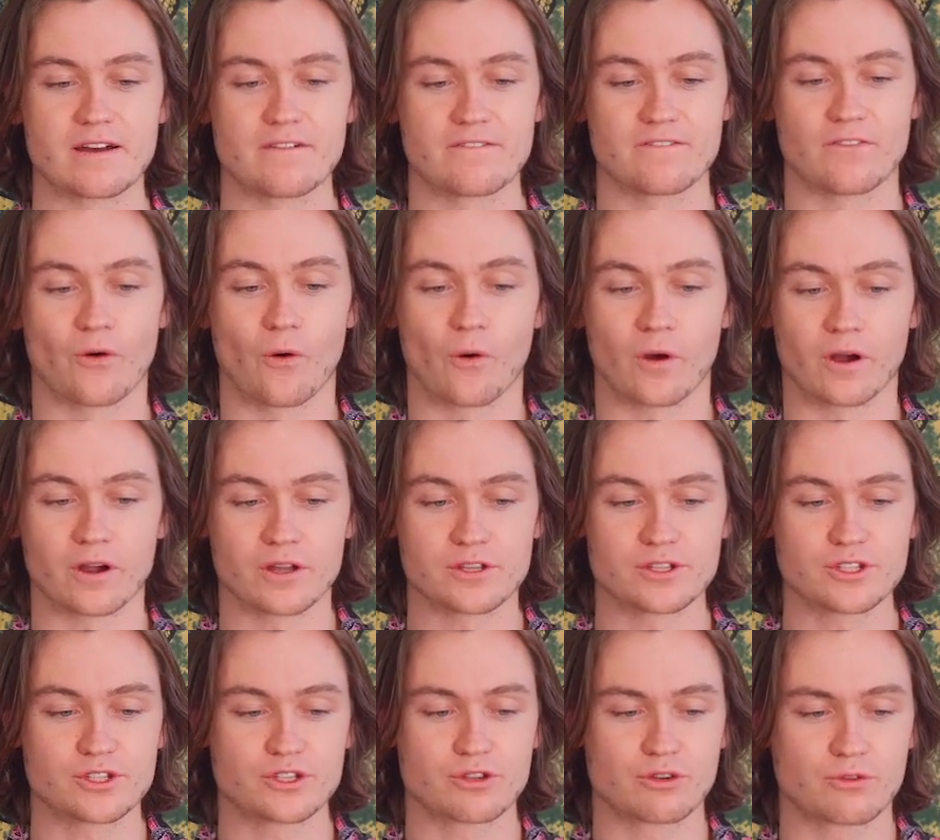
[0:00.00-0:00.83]

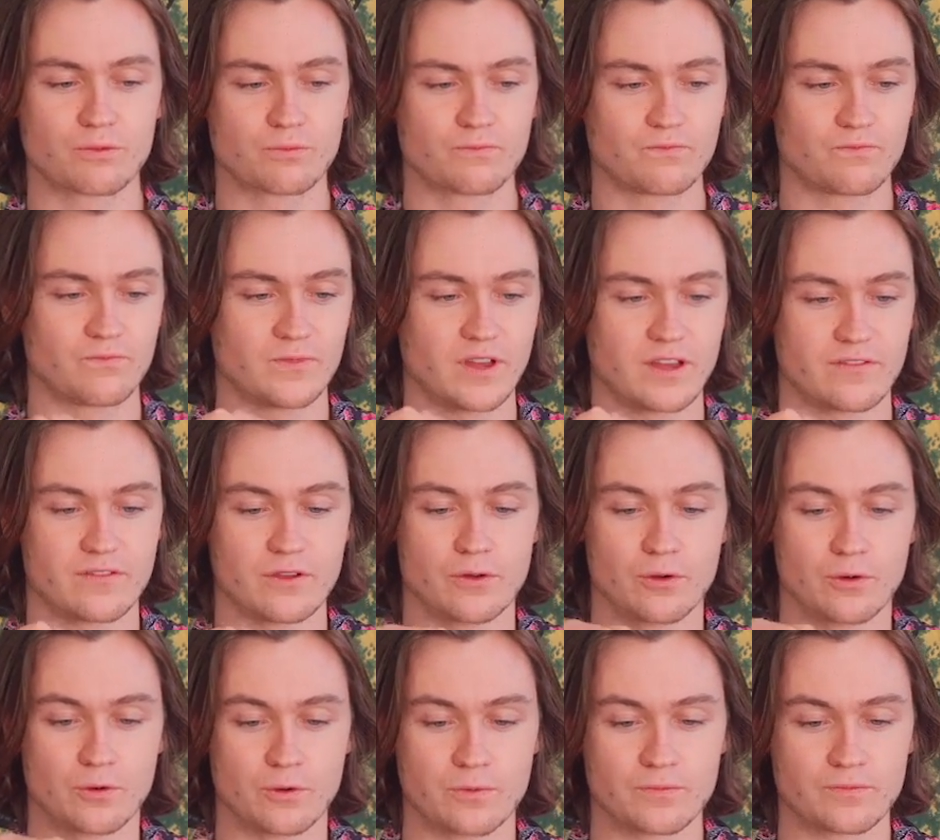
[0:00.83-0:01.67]
for if
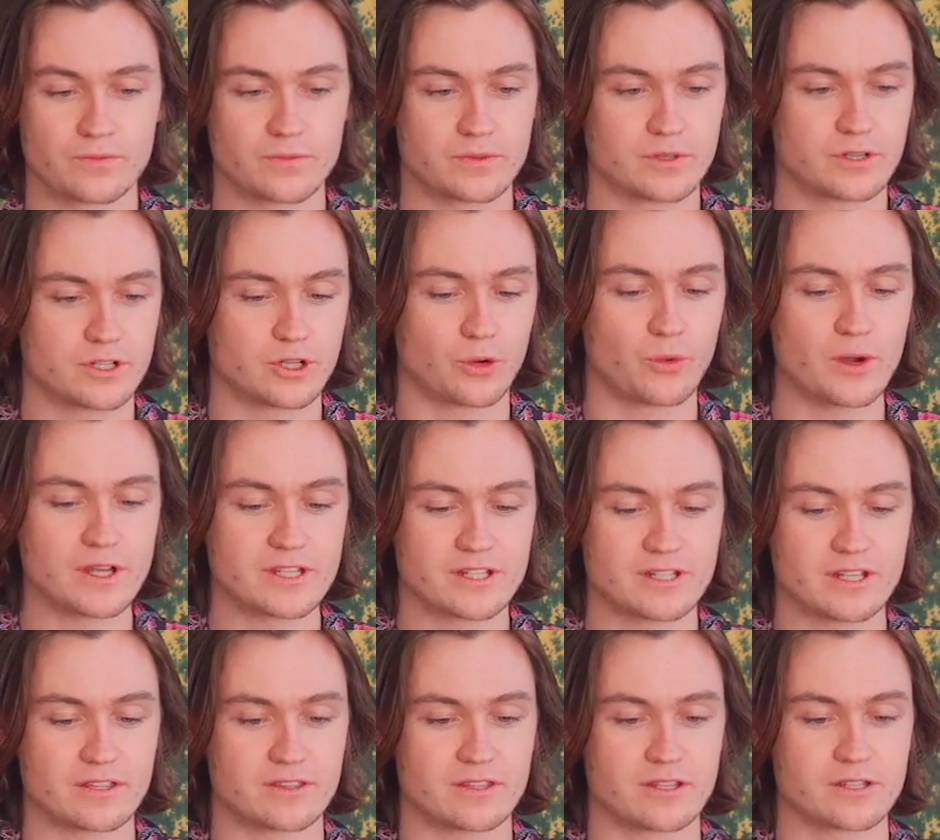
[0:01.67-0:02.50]
you
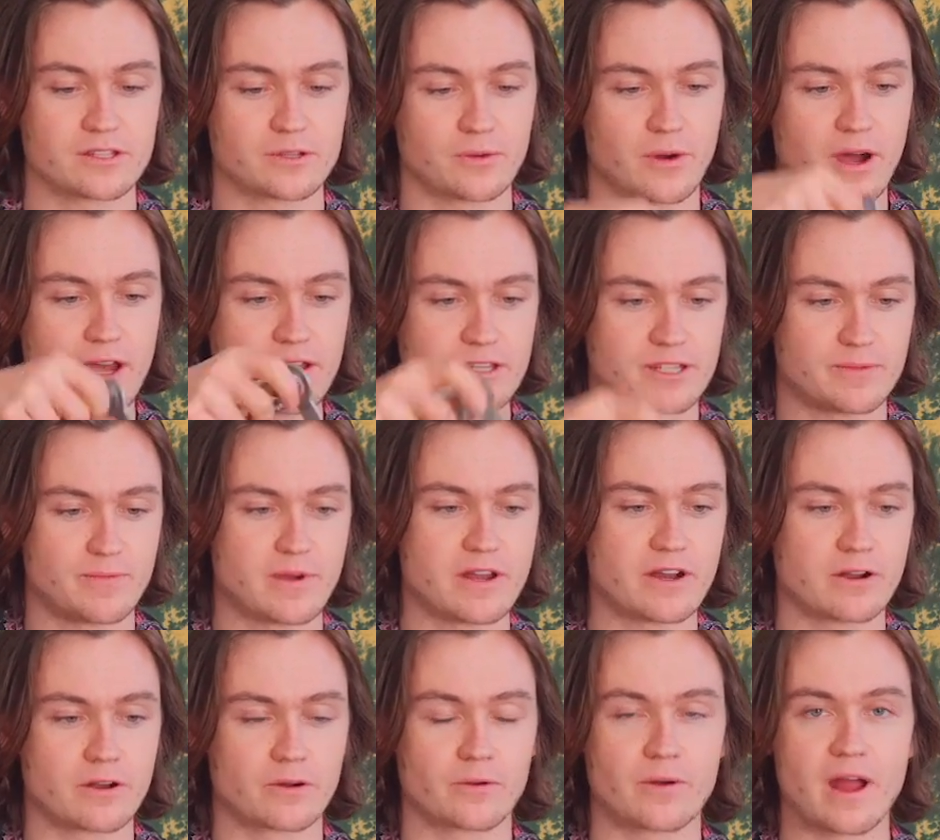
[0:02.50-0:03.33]
twist it this way,
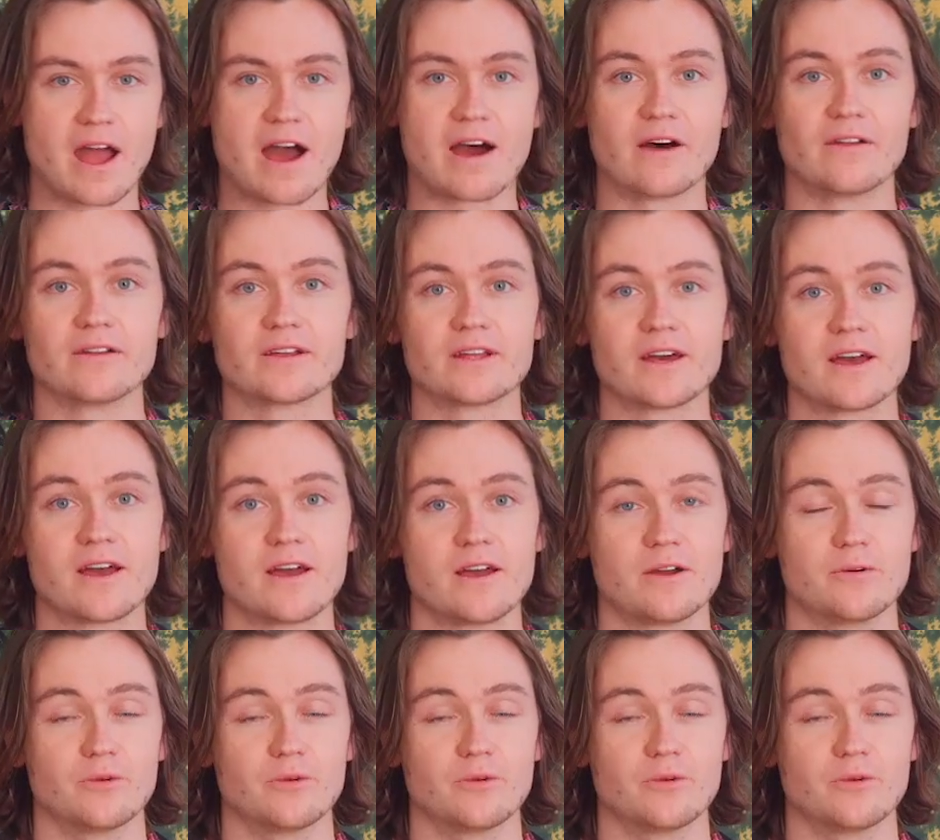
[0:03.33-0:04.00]
spin it around,